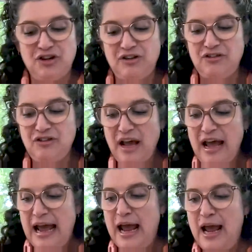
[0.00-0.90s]
is
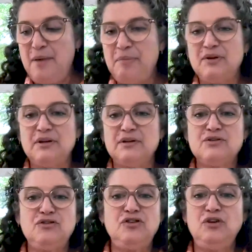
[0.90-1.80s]
able
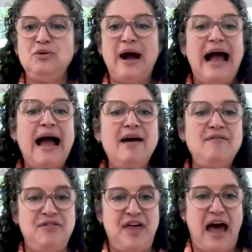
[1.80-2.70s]
to have
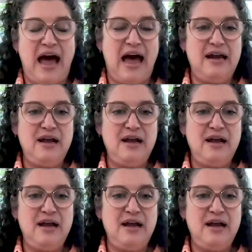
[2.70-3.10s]
that